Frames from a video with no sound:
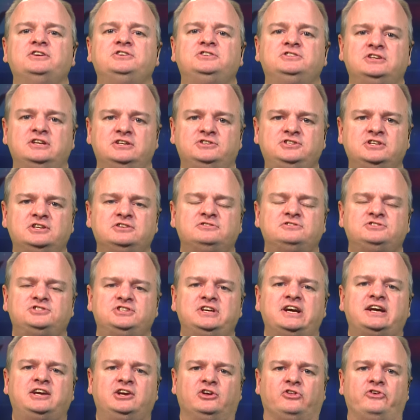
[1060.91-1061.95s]
Is it
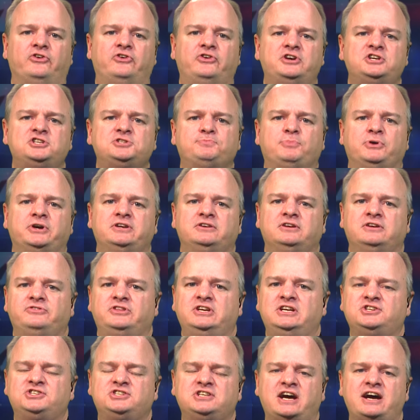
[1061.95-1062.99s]
secularist, but
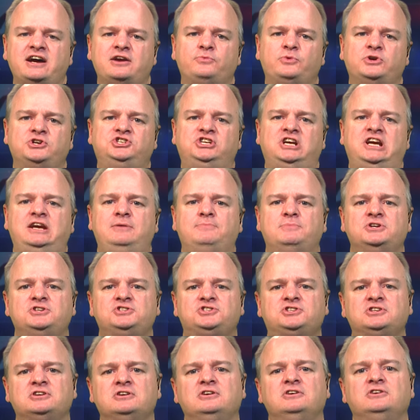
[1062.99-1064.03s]
the Assad regime
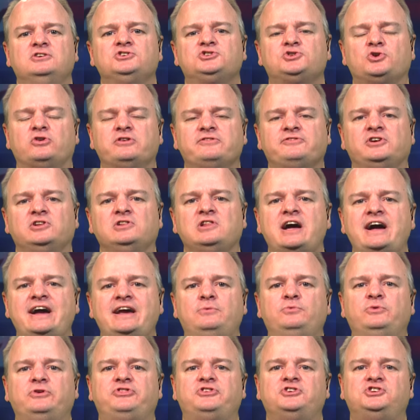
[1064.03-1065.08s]
is sort of
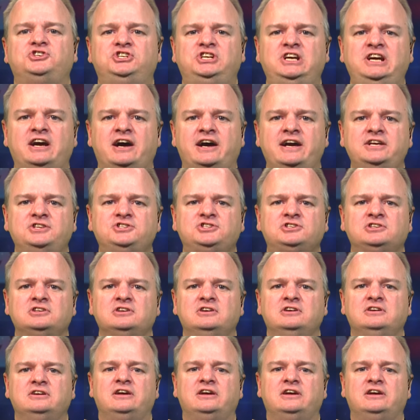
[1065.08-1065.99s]
allied with the Shiites,